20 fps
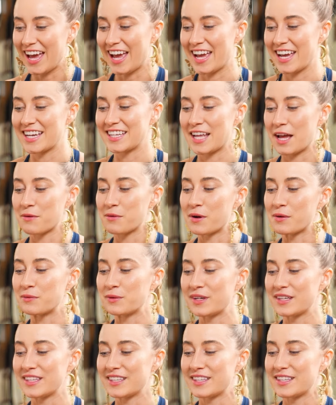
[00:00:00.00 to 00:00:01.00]
And I went
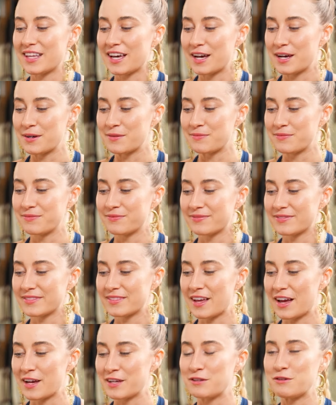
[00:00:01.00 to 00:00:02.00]
with um,
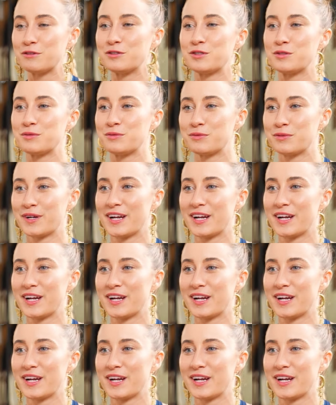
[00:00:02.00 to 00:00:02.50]
a YouTube